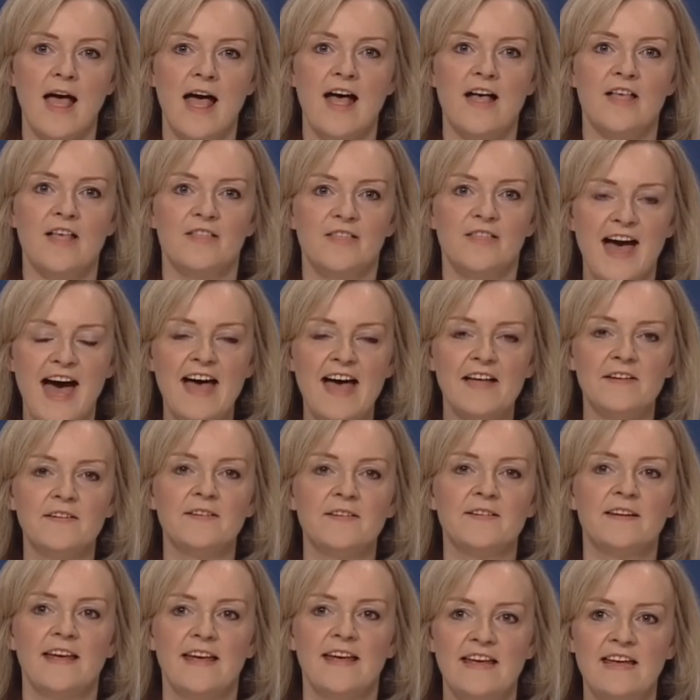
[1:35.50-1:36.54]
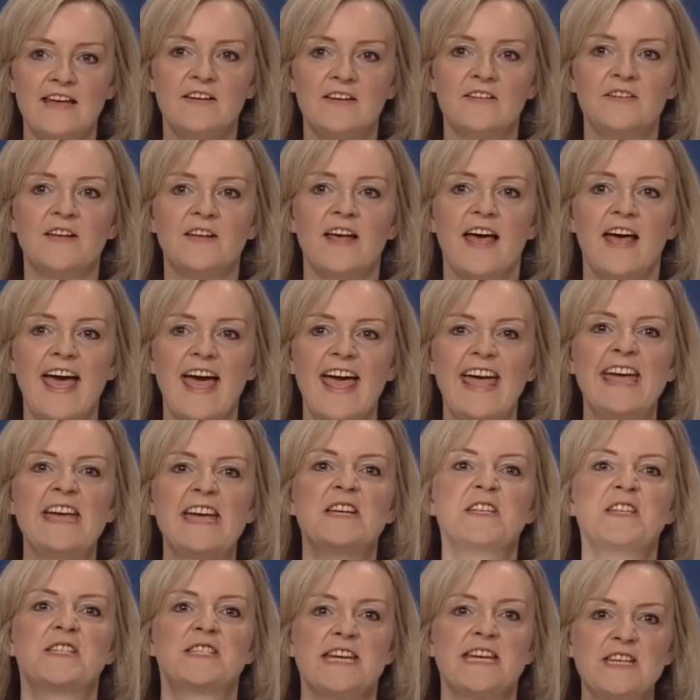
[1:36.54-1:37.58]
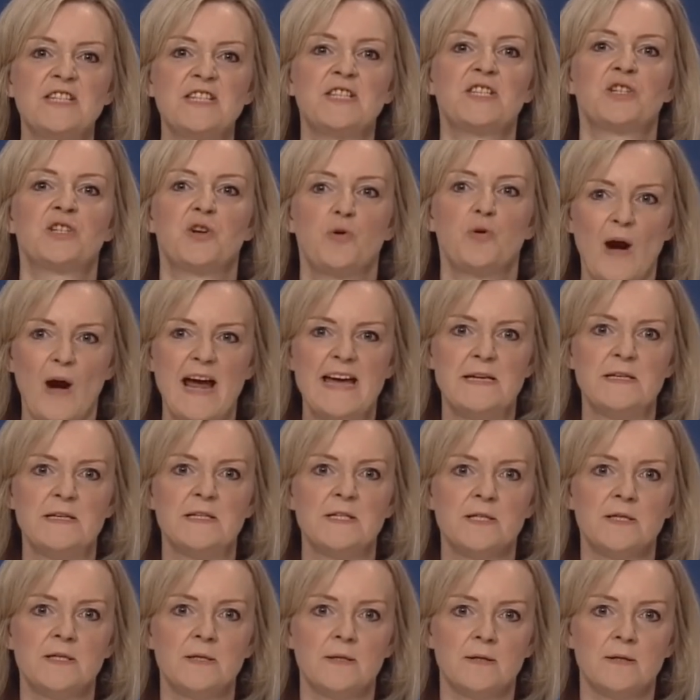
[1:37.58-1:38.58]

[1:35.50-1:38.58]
That is a disgrace.